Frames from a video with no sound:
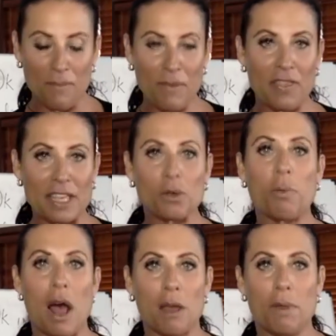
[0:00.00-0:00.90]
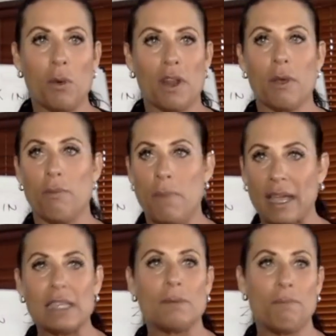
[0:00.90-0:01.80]
this will probably be one of the
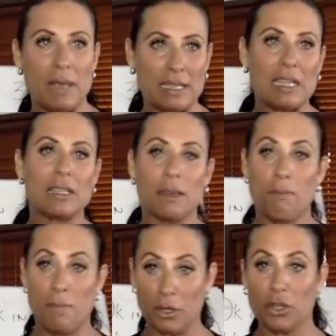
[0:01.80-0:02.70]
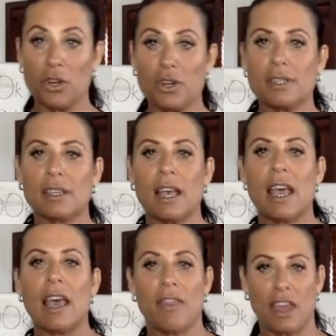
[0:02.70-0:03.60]
biggest business builders
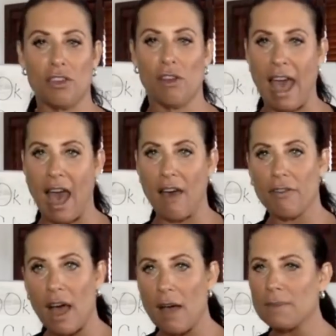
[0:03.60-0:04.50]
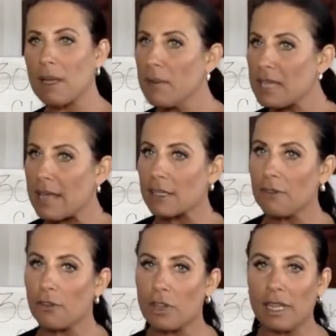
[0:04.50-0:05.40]
that you'll have. Someone's asking
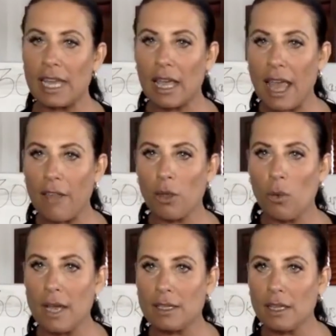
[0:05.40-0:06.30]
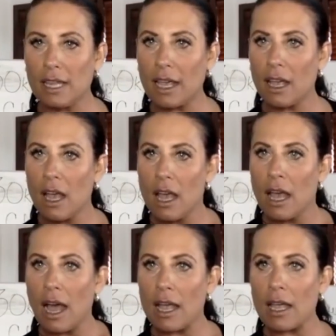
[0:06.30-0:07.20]
for the link again. There was a link
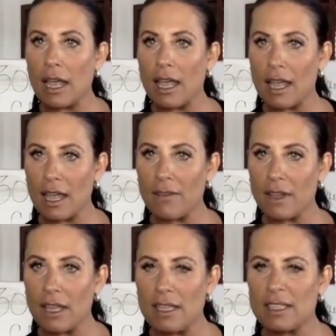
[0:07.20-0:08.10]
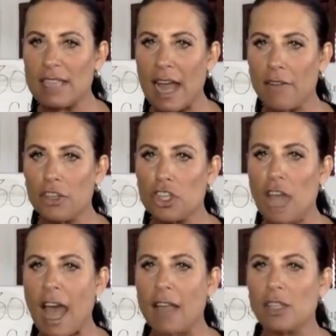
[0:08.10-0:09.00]
inside of the
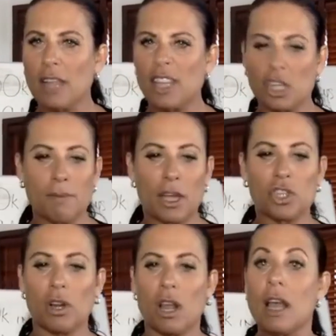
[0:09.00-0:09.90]
chat. So let's just make sure.